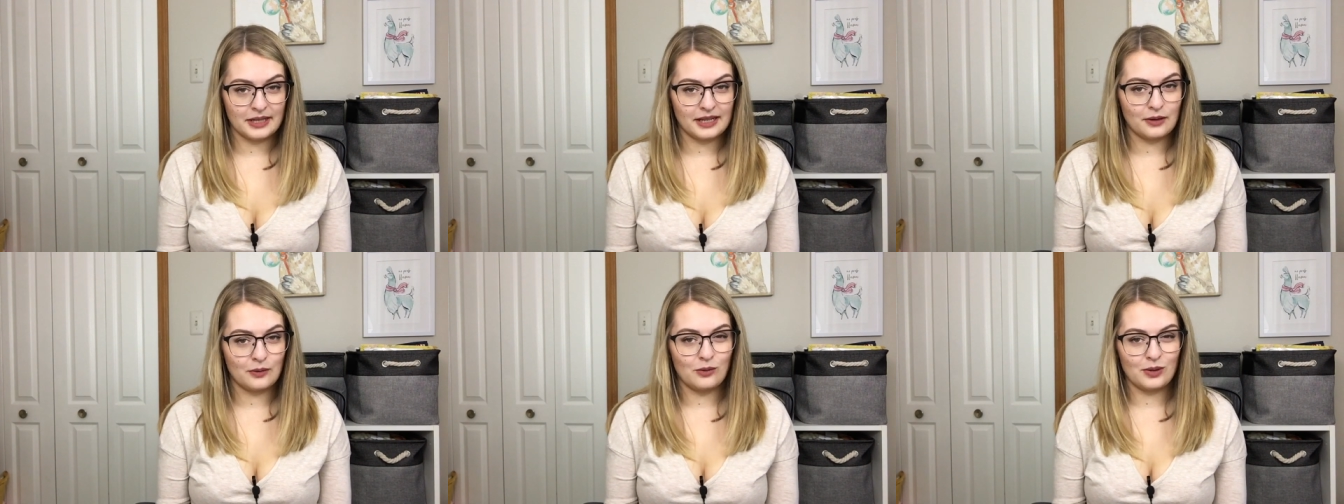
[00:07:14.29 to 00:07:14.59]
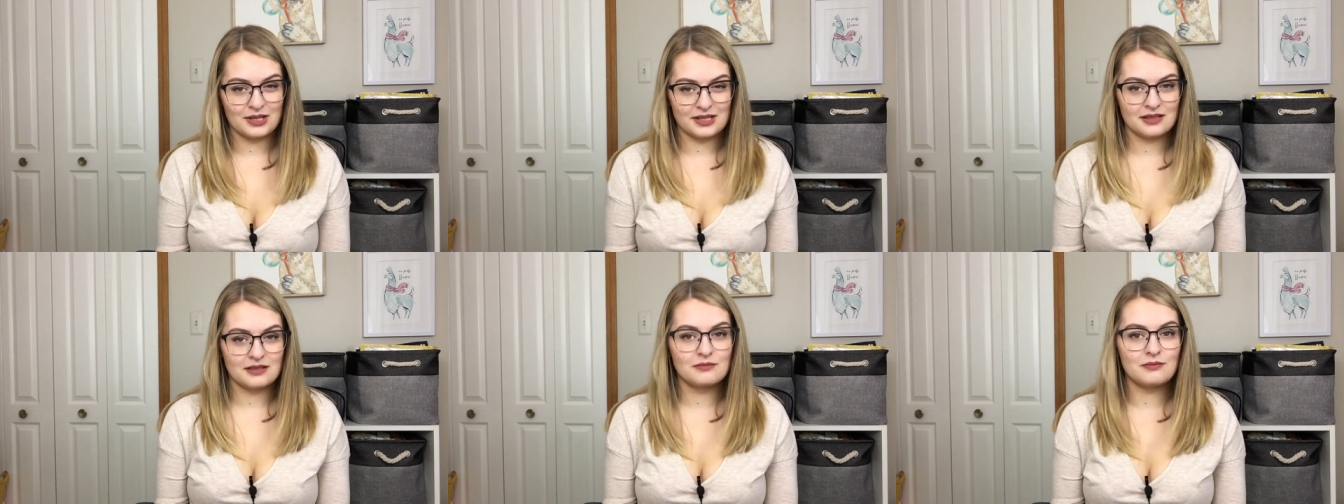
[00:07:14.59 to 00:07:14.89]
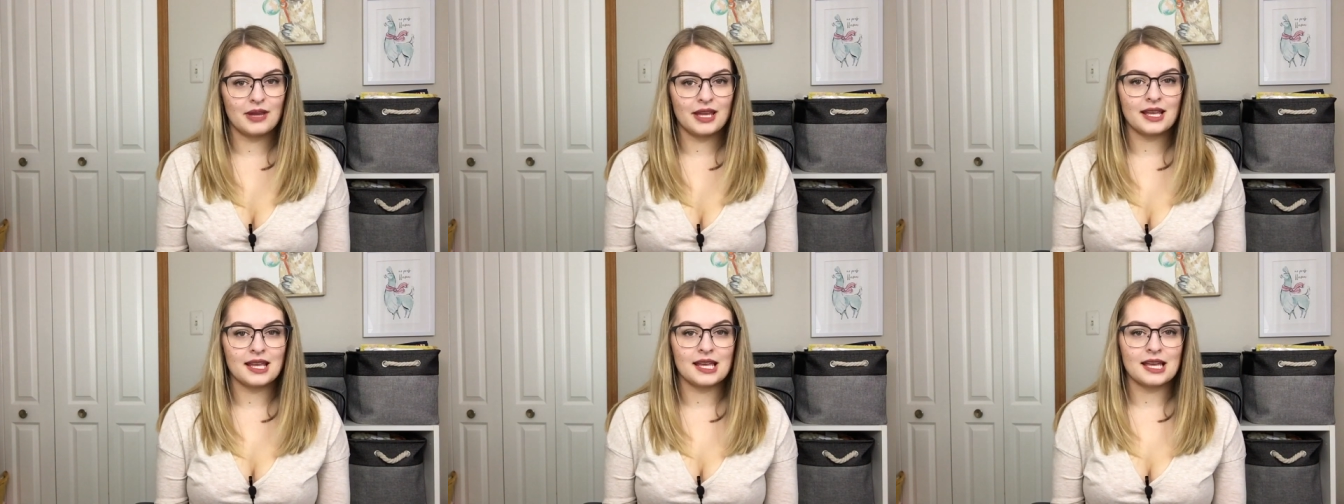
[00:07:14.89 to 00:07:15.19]
and I wasn't
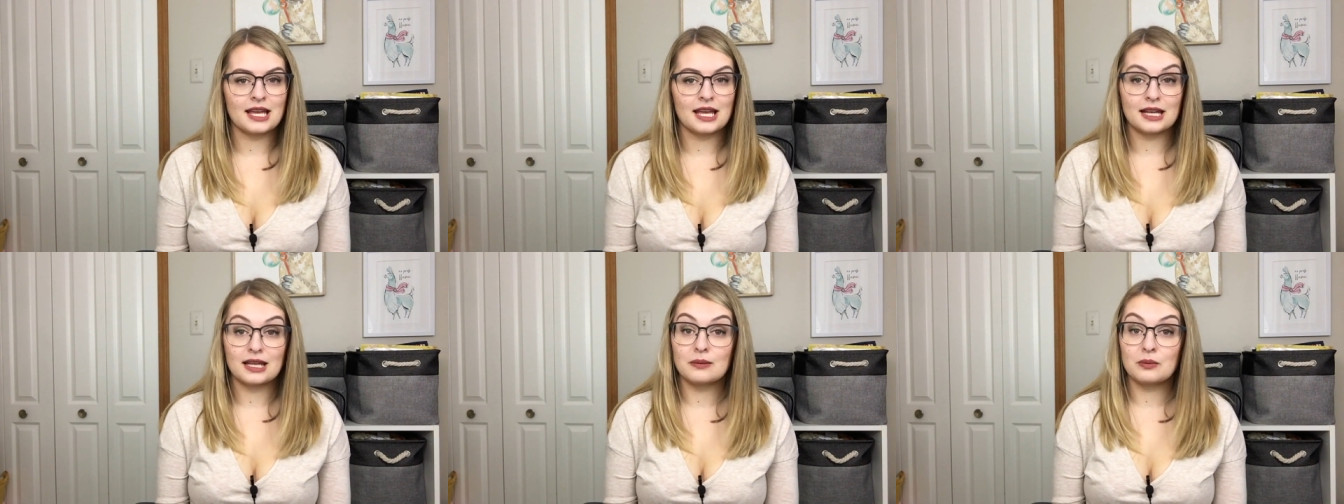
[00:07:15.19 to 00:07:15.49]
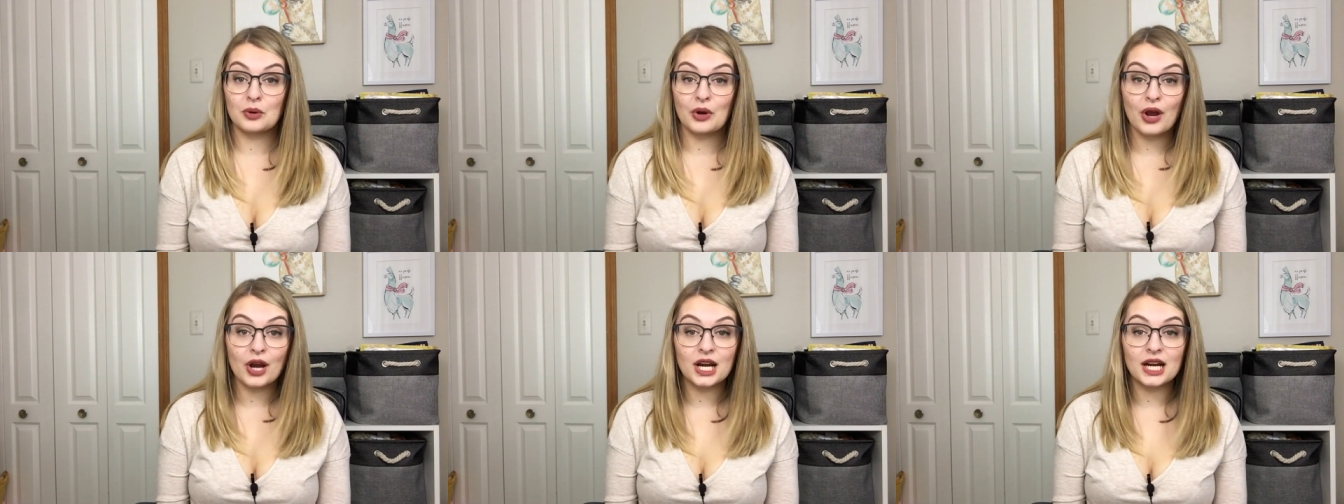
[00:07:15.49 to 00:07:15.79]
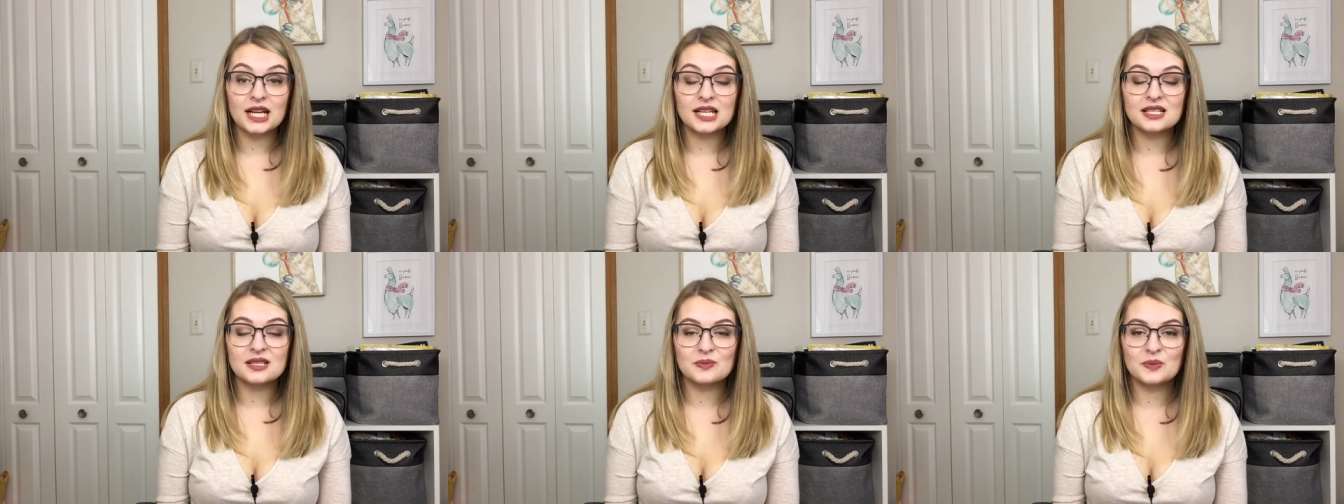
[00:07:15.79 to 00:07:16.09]
making any
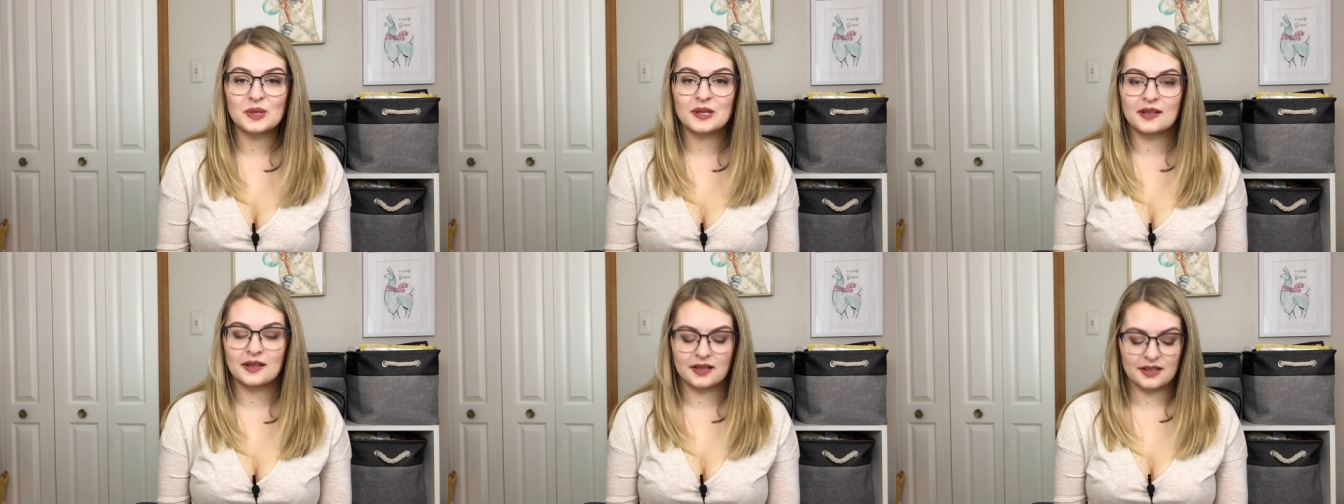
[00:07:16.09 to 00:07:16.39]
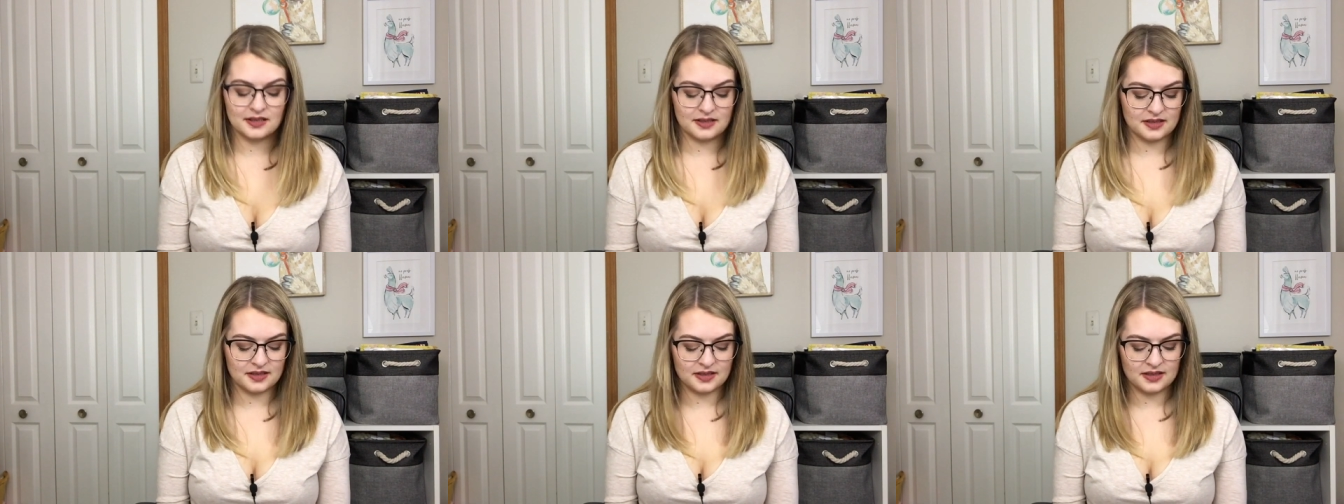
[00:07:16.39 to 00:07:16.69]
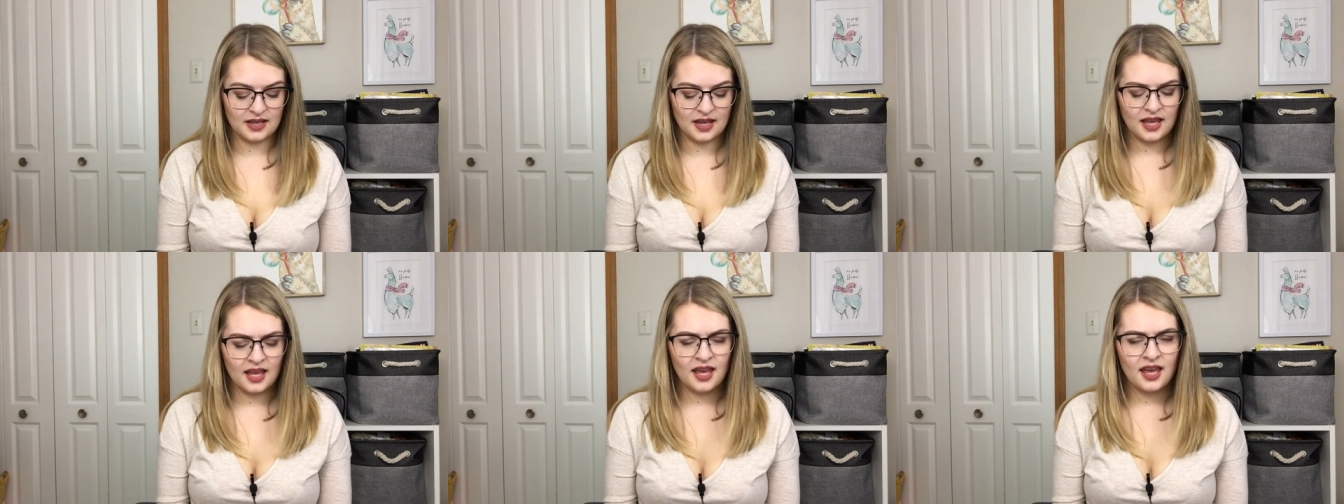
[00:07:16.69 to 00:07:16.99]
progress because